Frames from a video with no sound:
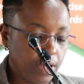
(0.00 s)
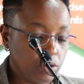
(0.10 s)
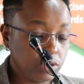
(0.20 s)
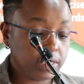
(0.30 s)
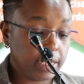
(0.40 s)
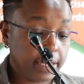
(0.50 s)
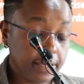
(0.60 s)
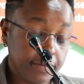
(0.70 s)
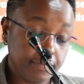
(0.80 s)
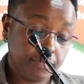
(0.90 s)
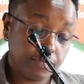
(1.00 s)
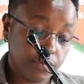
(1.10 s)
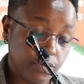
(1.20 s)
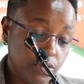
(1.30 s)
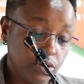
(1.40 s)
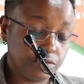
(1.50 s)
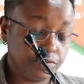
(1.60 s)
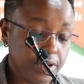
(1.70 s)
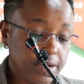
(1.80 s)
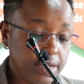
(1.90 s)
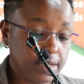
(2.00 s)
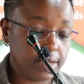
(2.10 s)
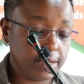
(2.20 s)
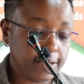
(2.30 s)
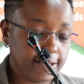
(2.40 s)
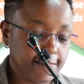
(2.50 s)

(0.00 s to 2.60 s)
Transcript: would say, not very